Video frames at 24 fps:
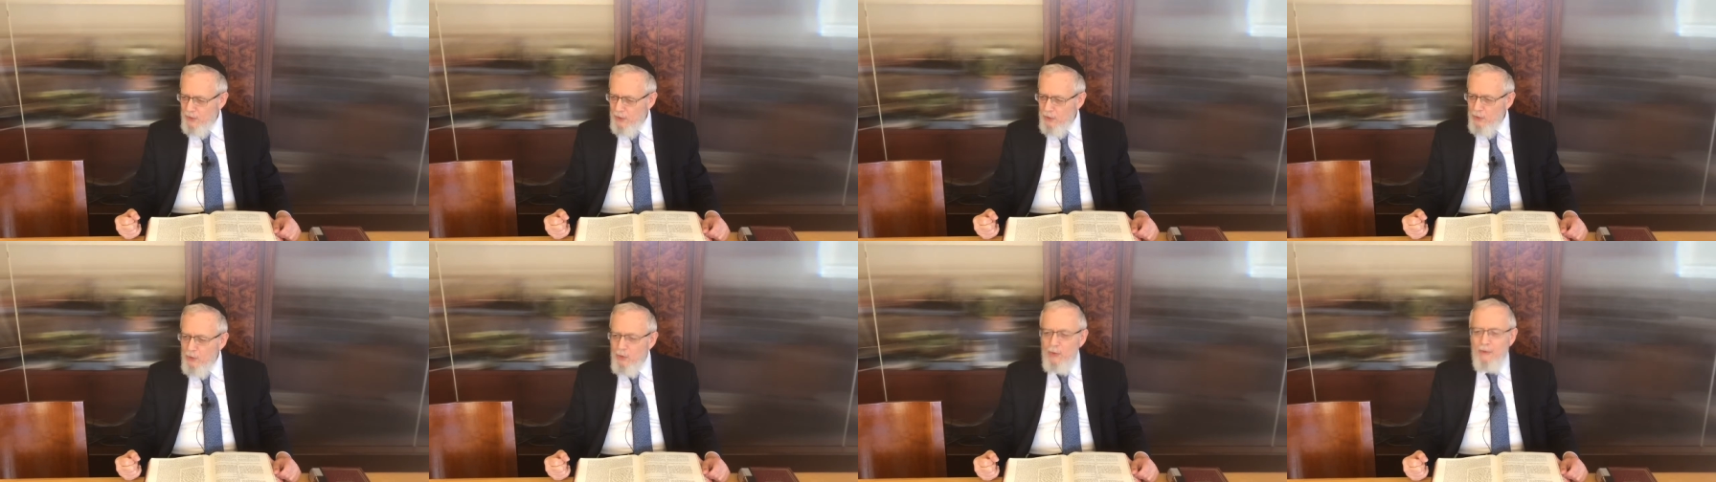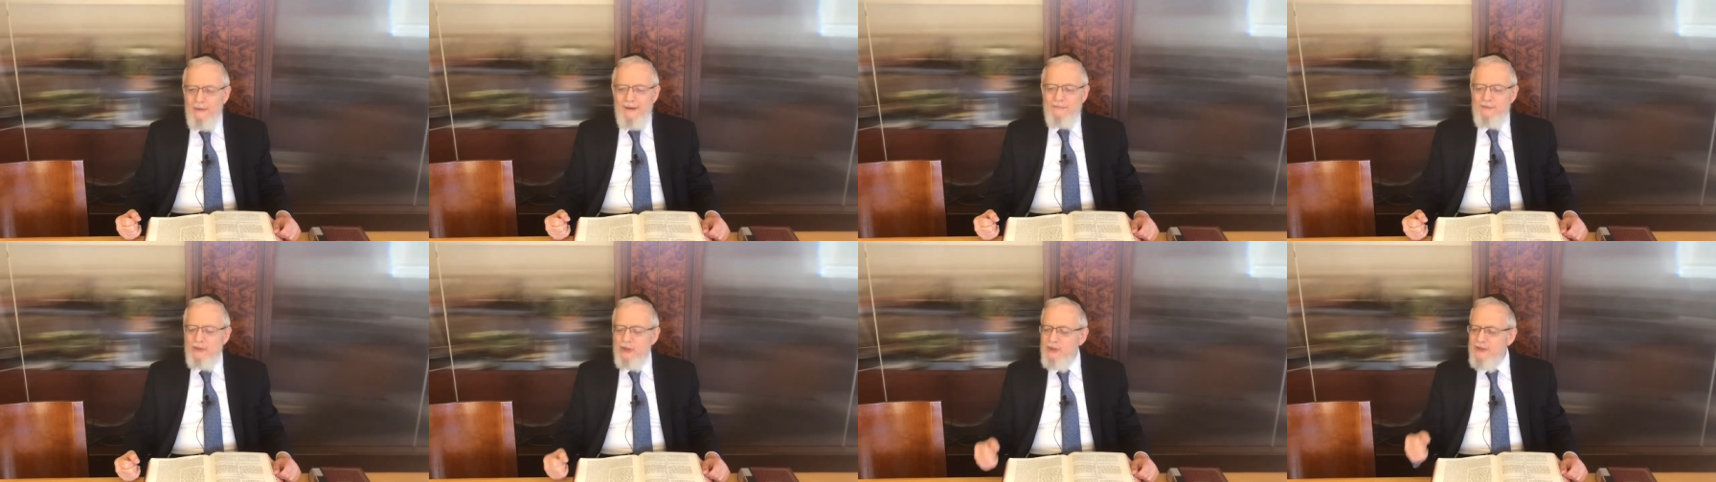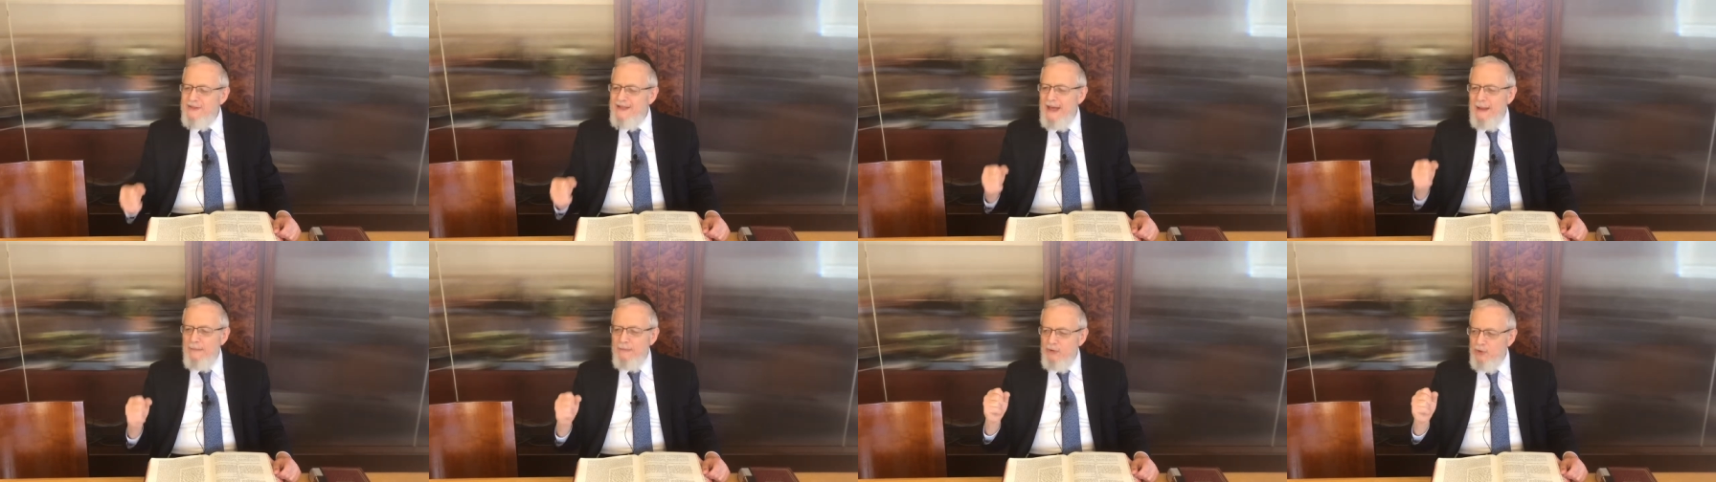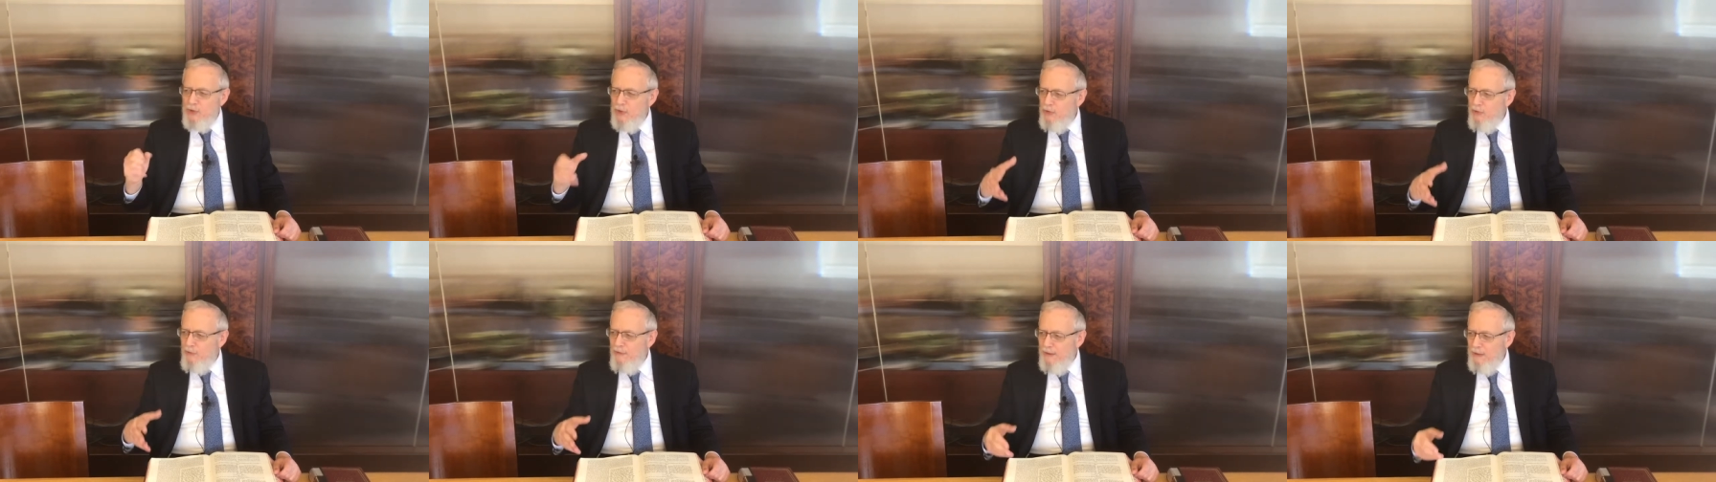You don't have to establish
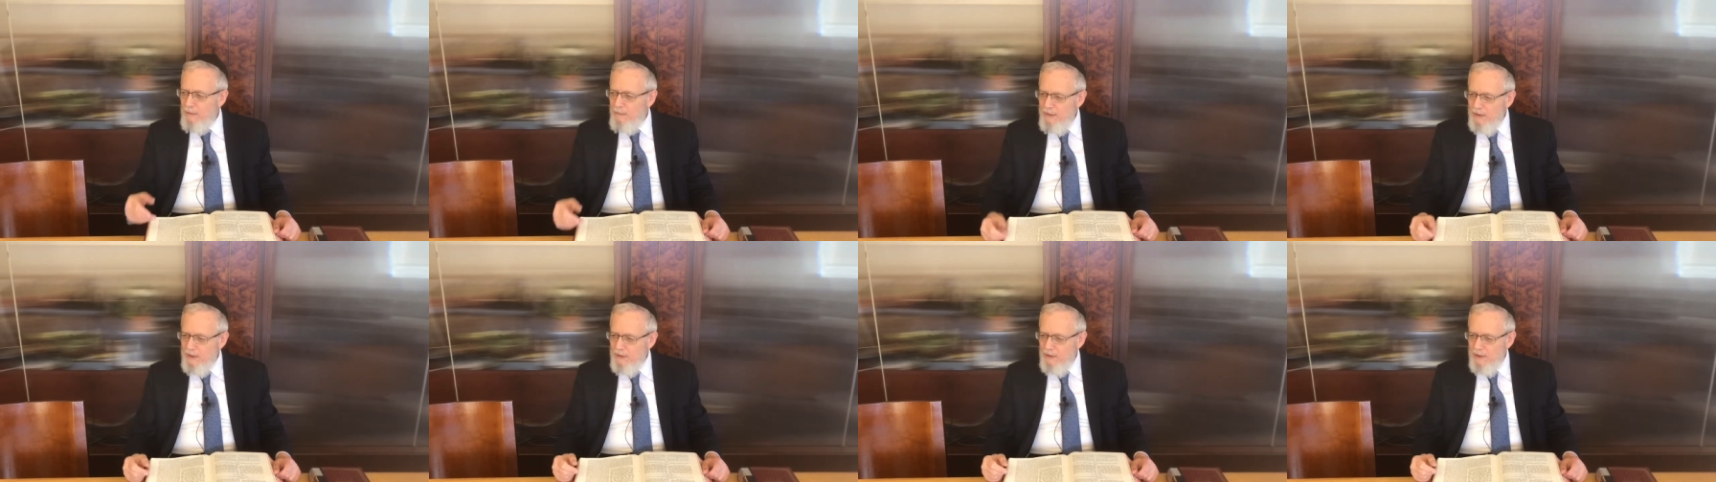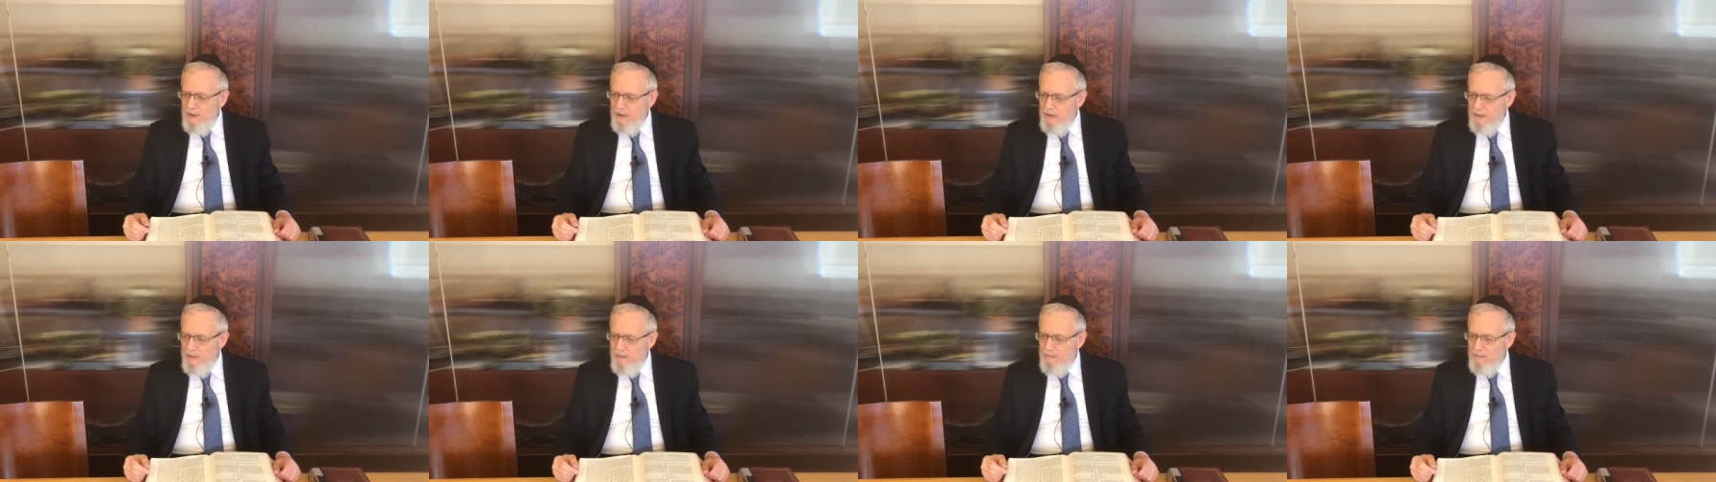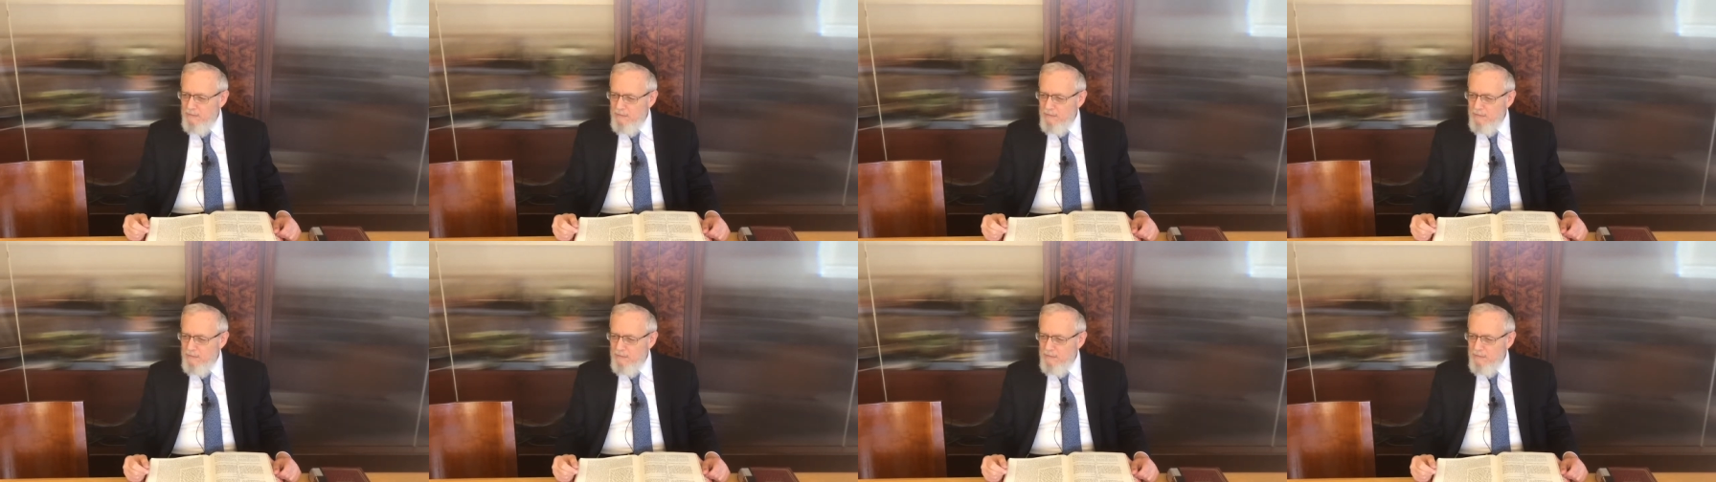your credibility.